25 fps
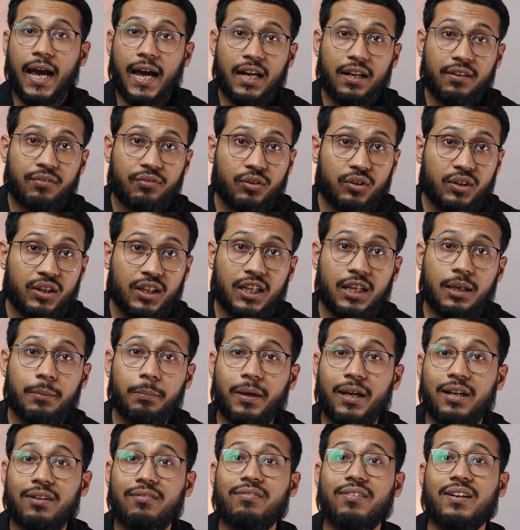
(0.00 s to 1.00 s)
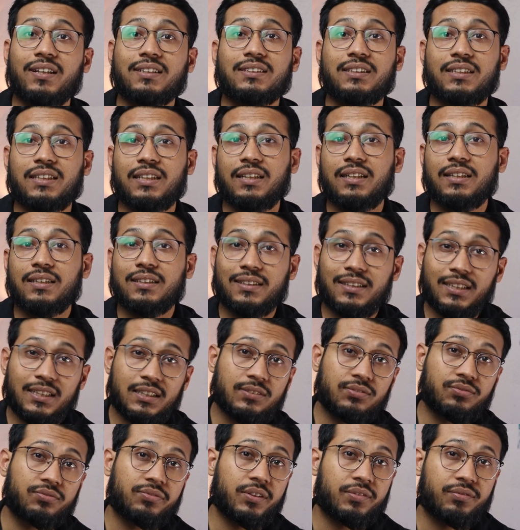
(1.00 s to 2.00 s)
And if you keep investing
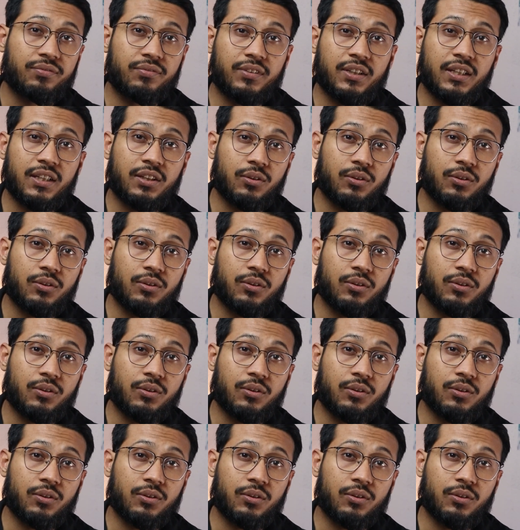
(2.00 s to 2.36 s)
this 50